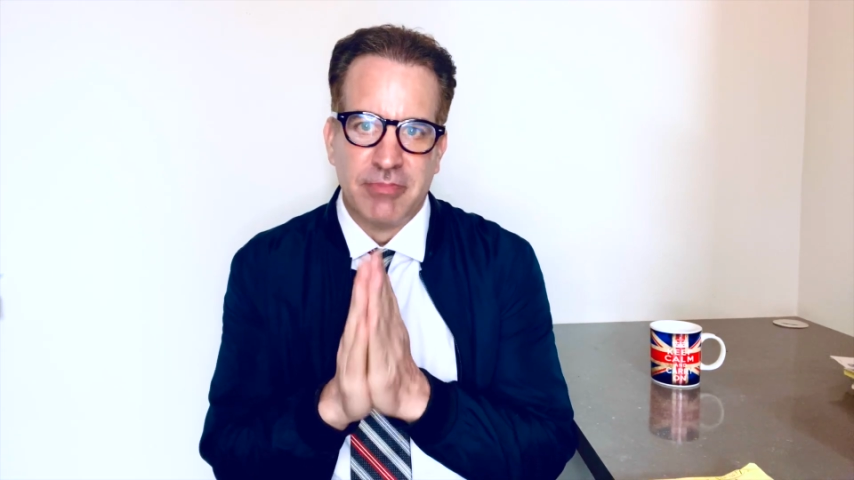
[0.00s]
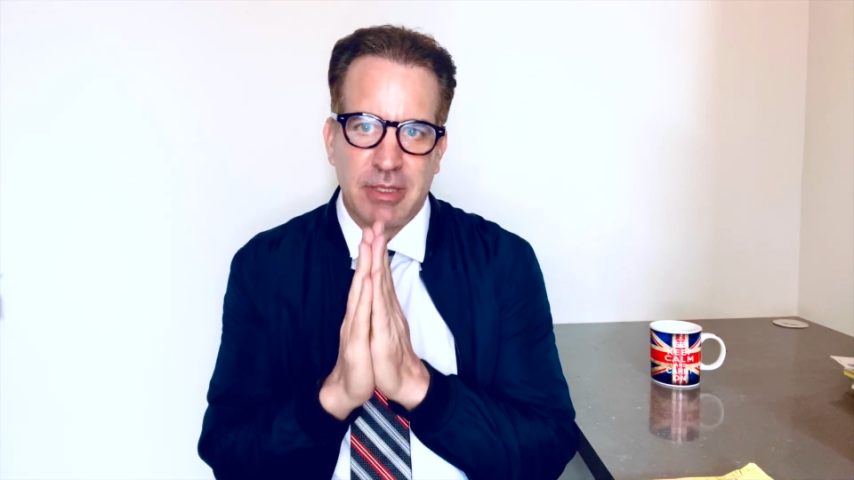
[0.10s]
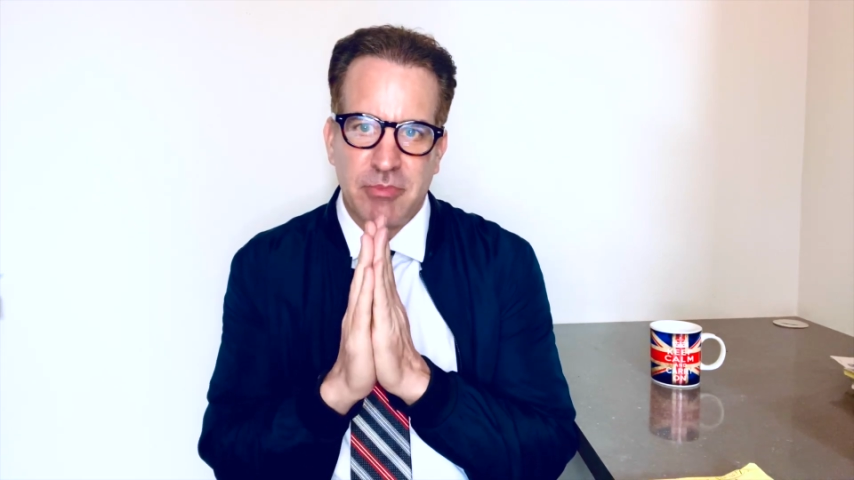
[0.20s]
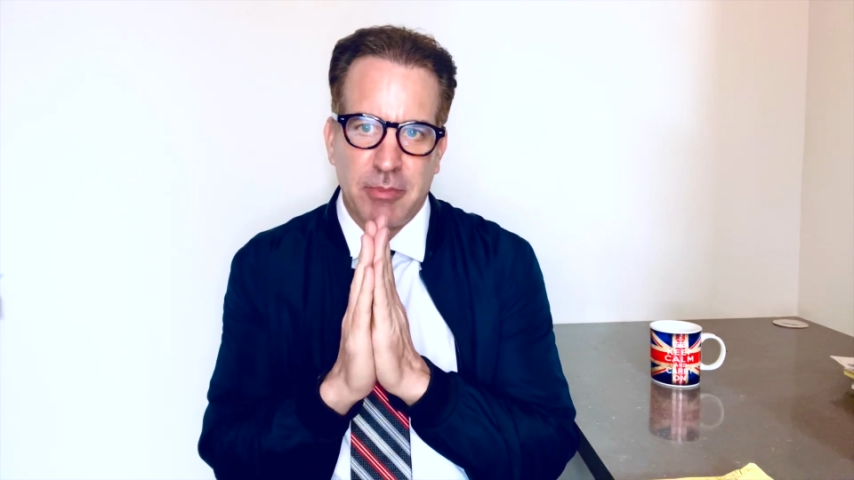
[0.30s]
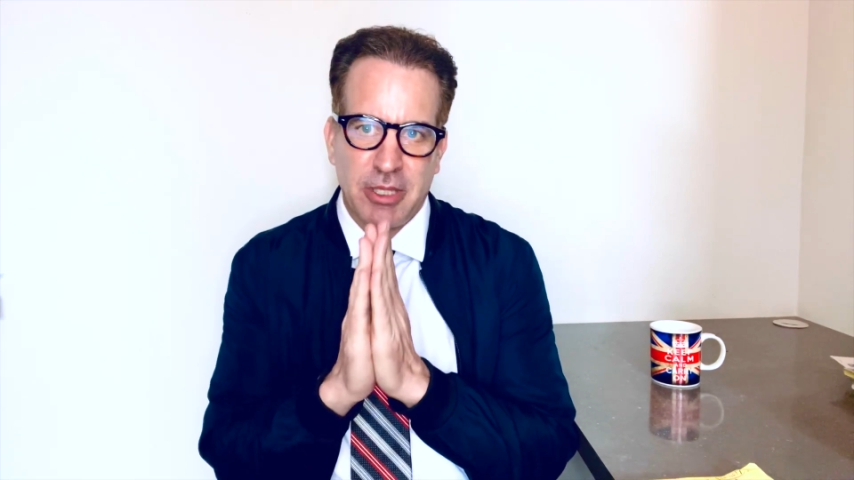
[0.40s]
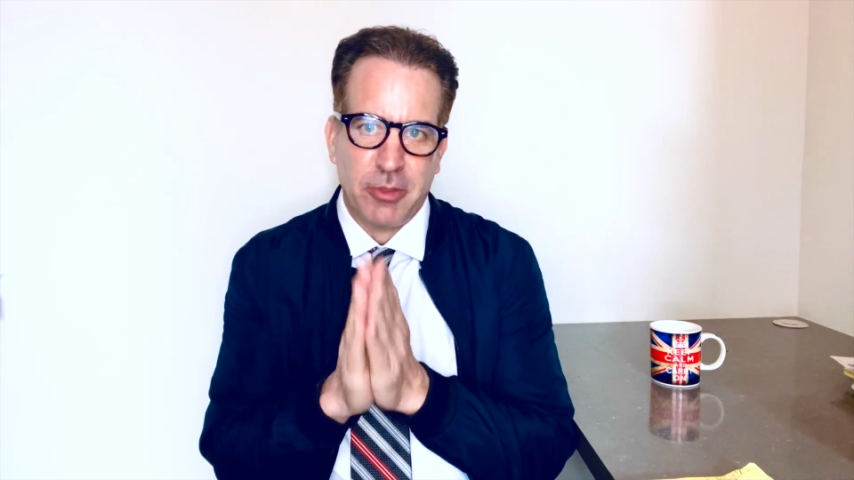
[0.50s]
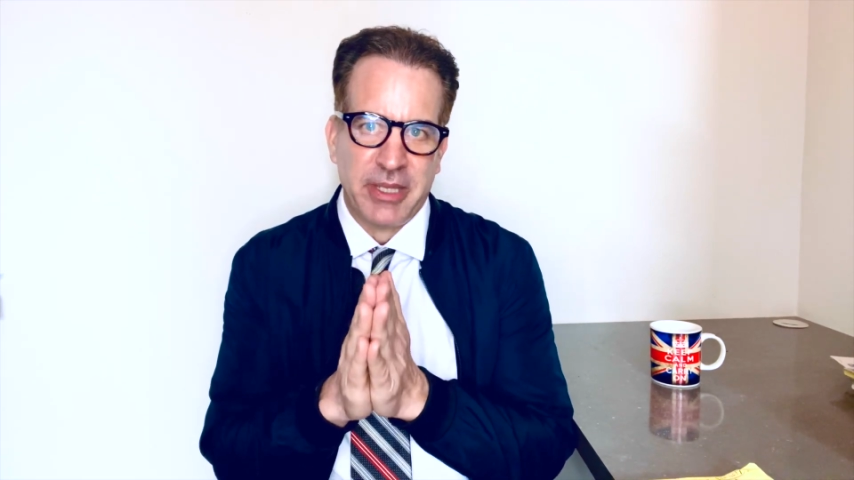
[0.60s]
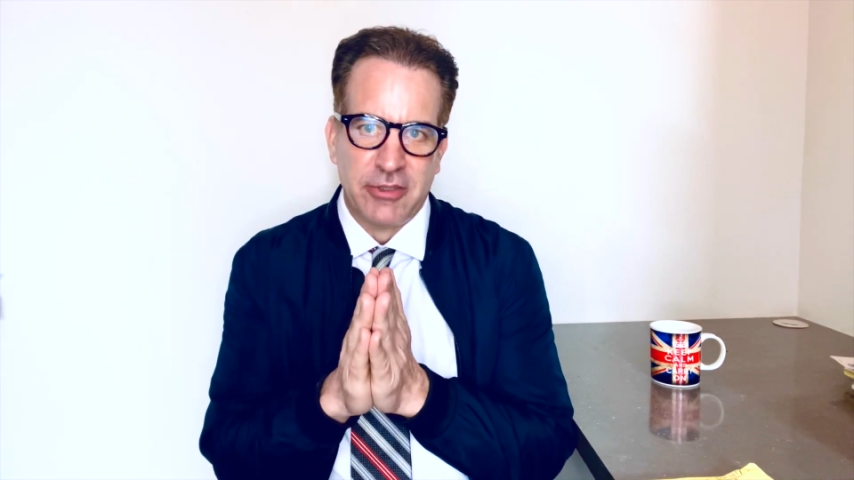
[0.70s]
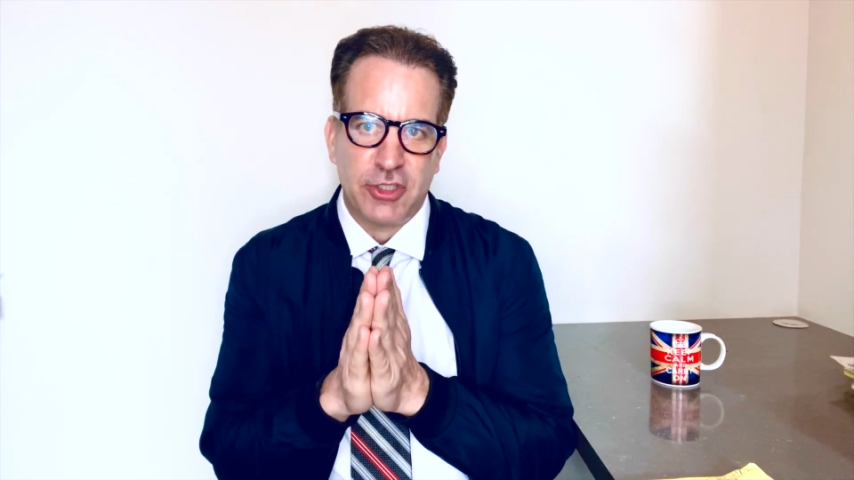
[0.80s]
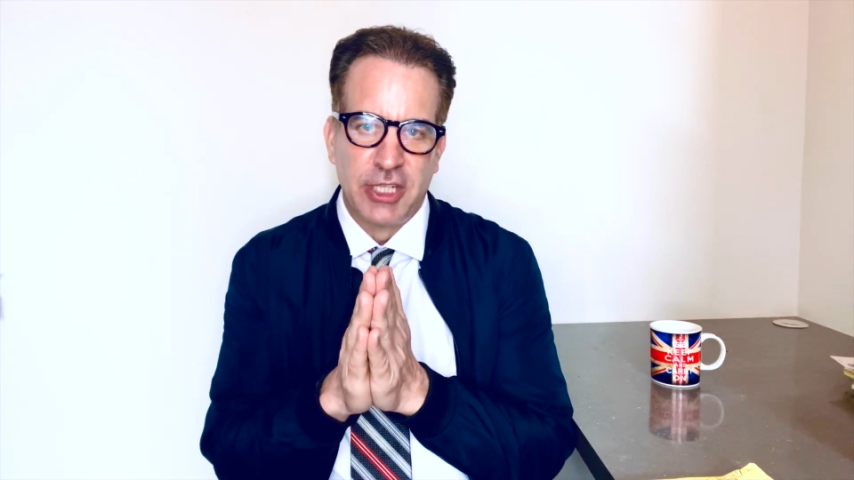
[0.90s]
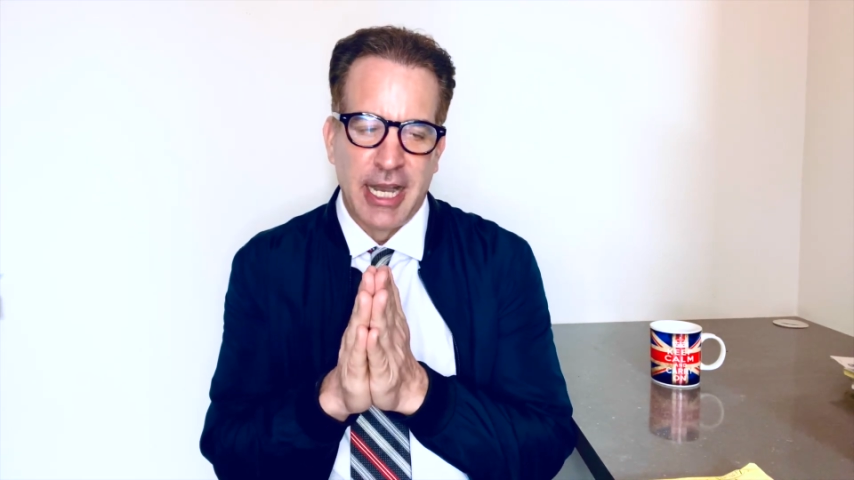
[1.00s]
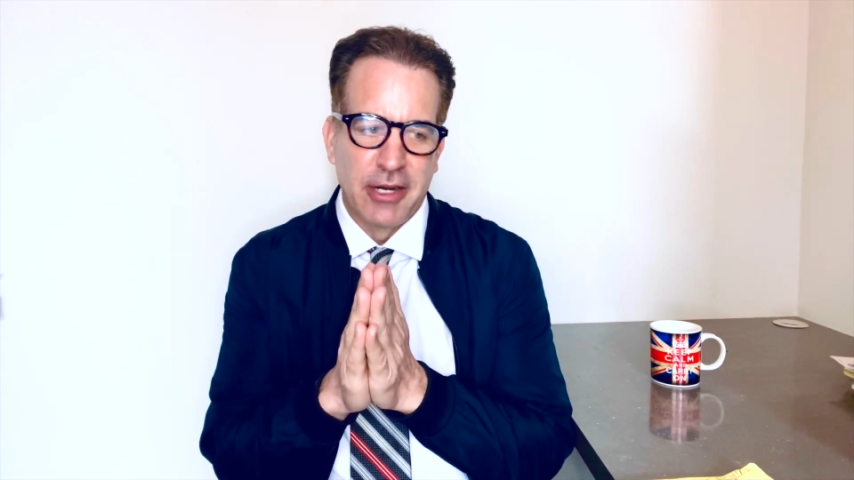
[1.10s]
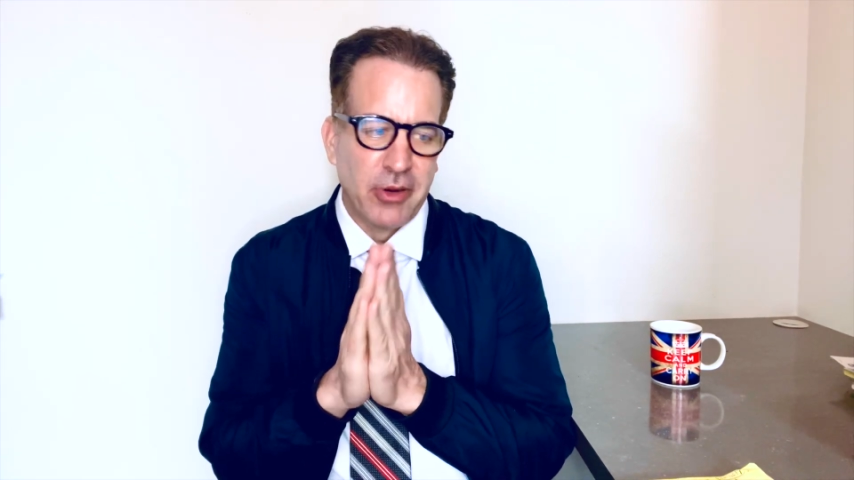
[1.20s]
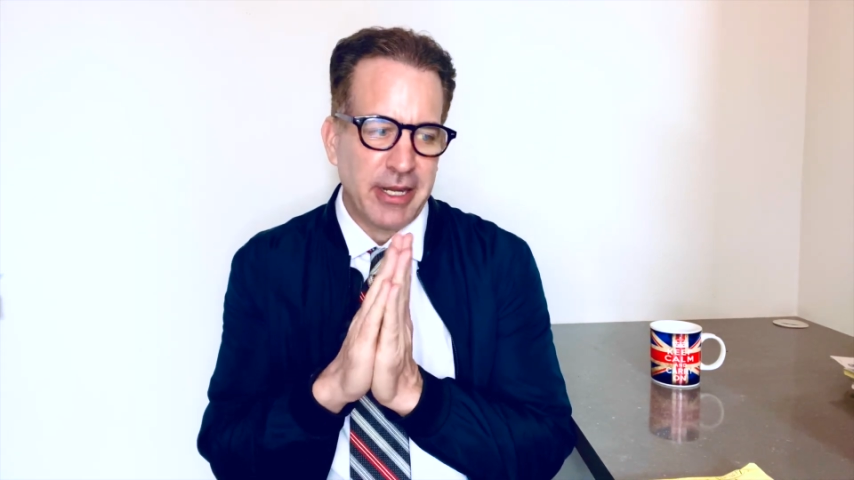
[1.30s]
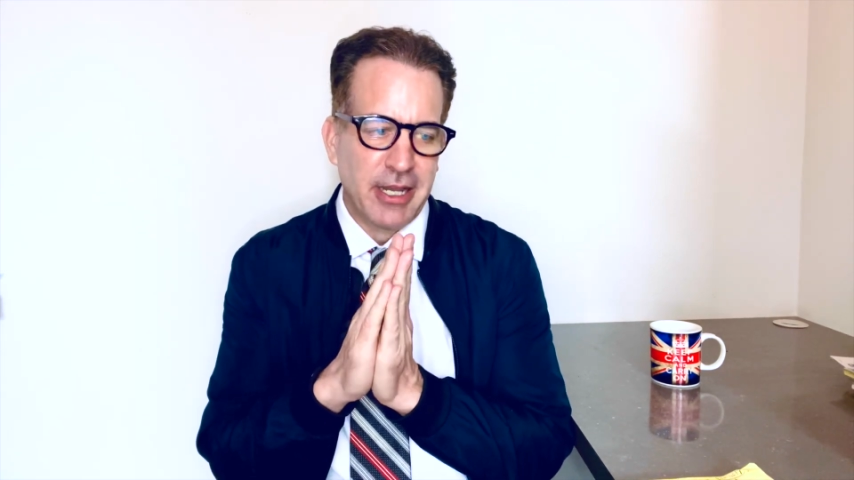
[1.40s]
I'm a little bit in
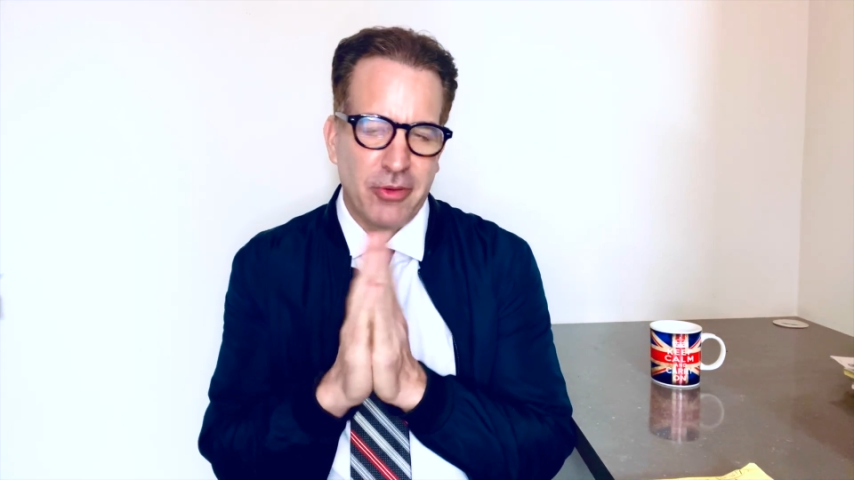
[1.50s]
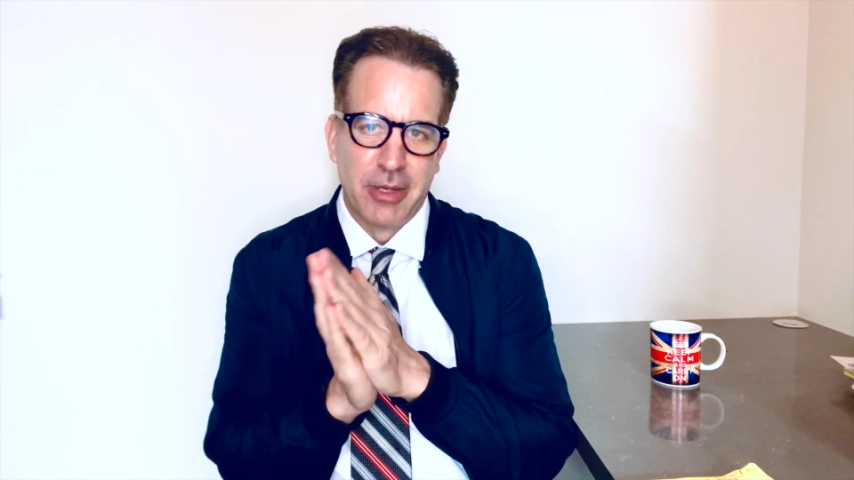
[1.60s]
shock right now